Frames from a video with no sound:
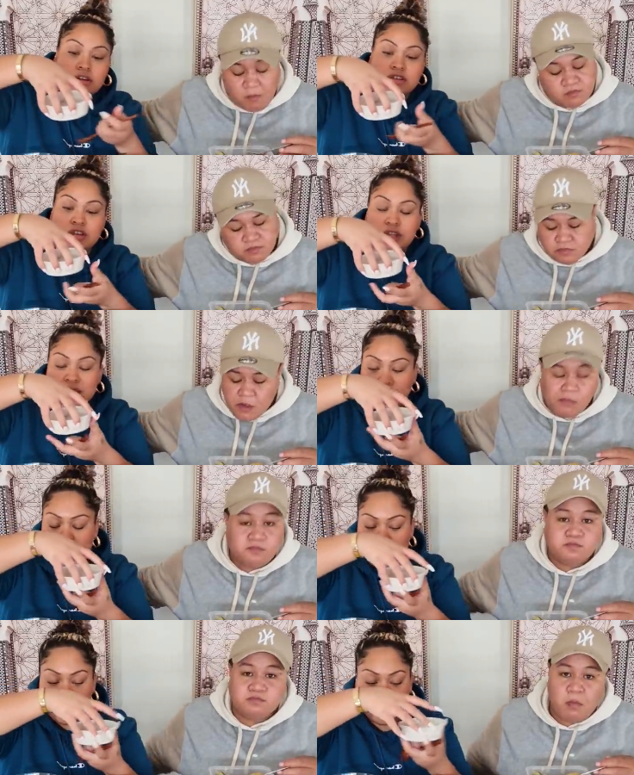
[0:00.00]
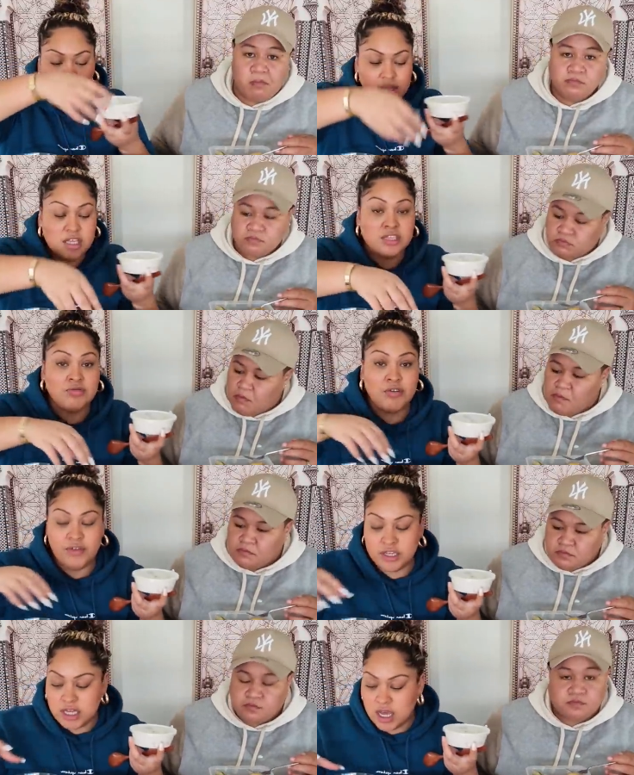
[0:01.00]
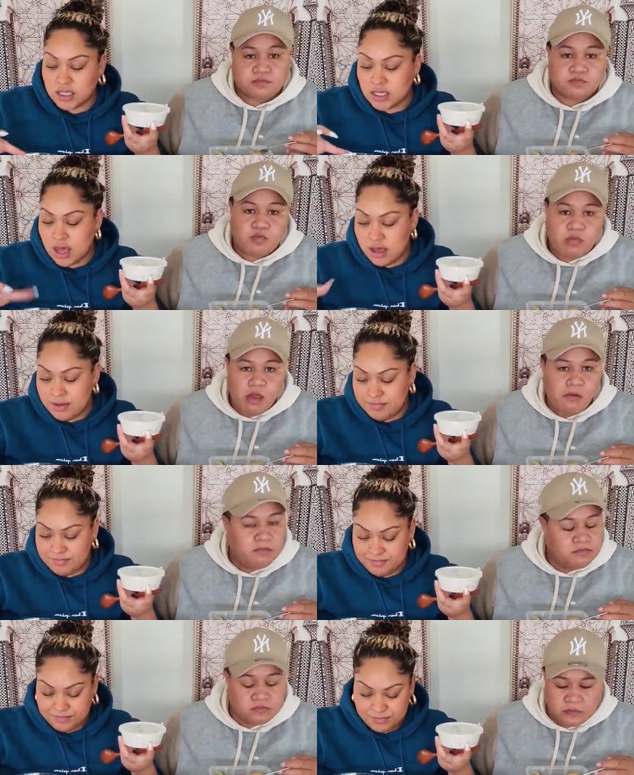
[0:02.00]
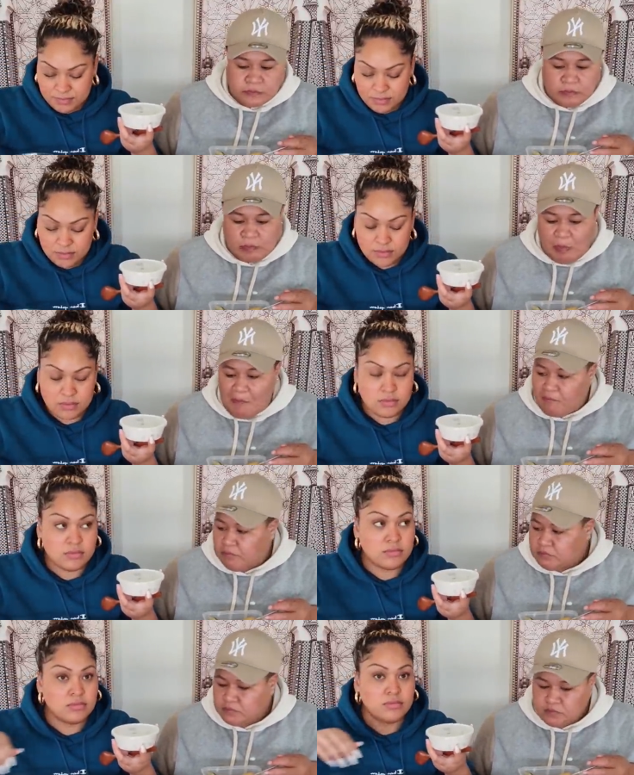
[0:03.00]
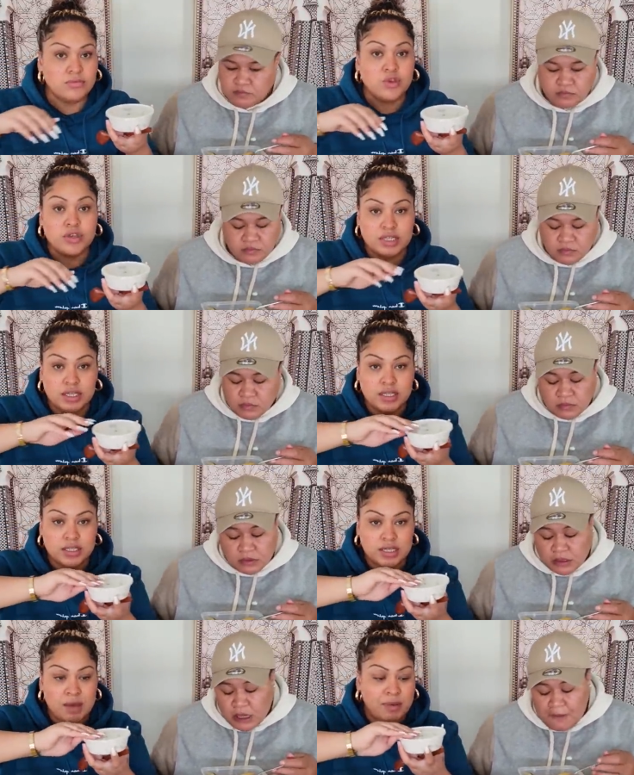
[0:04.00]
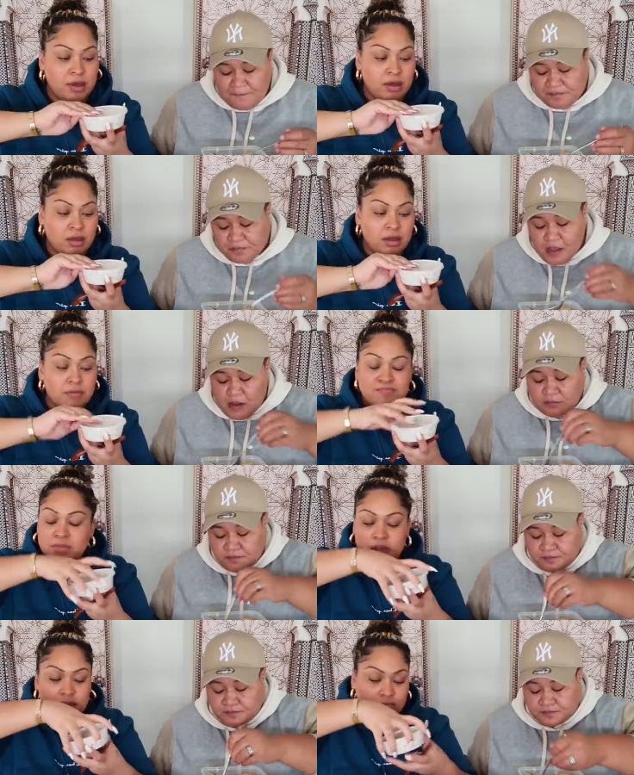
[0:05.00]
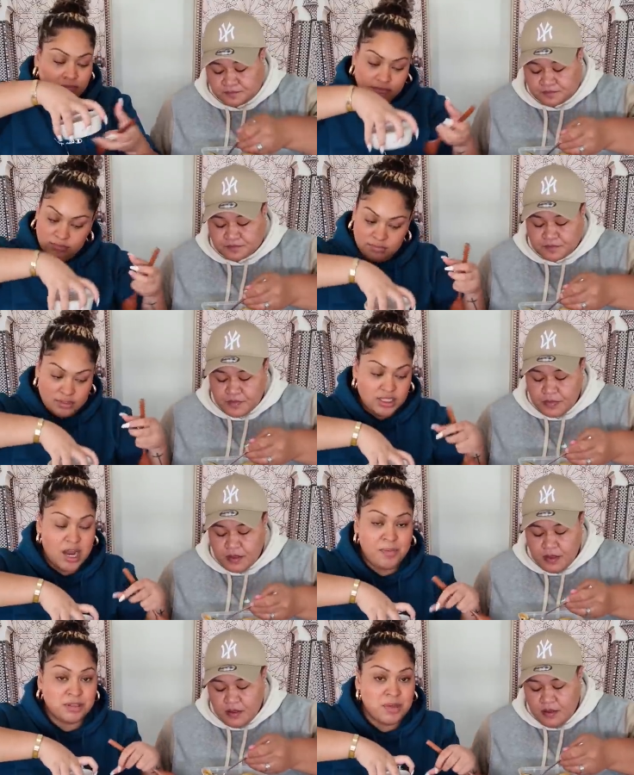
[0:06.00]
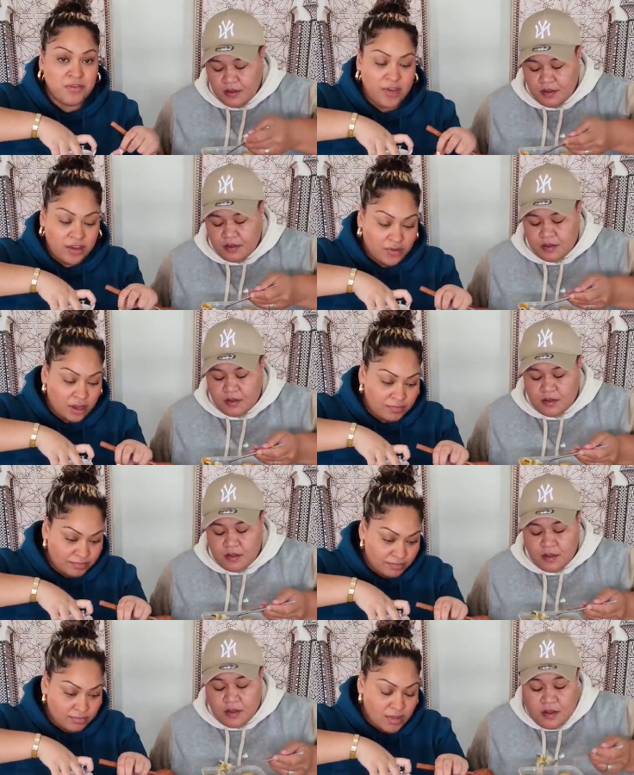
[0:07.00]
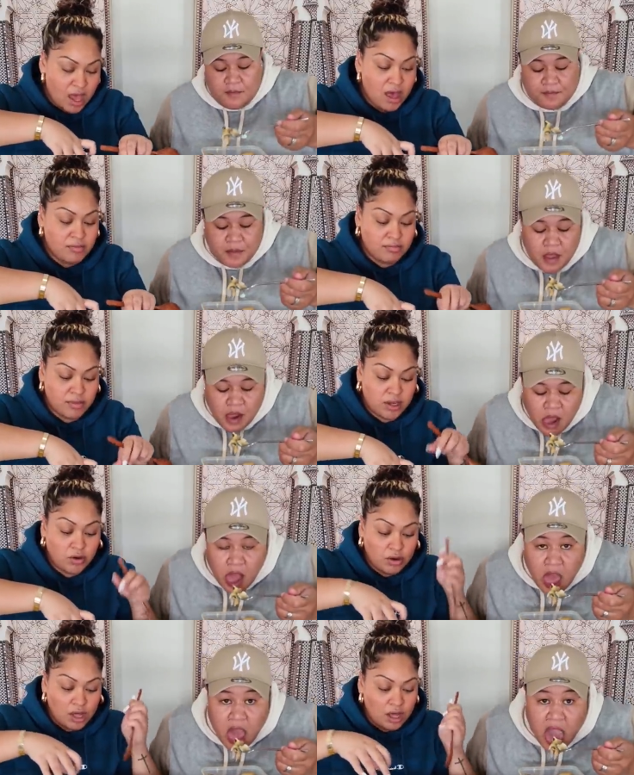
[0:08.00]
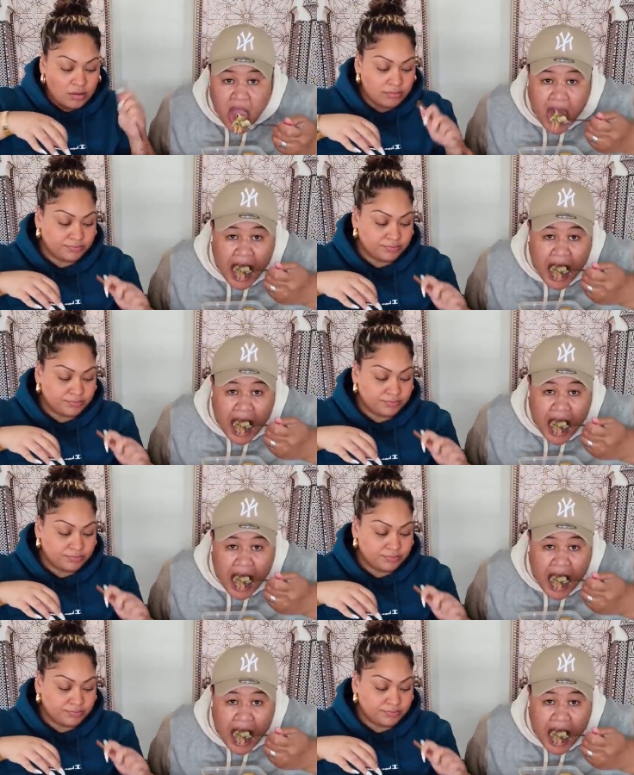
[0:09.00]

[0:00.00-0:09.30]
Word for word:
Speaker 1: So this is, this raw fish has um, New Zealand snapper. Snapper's my favourite um, in an orca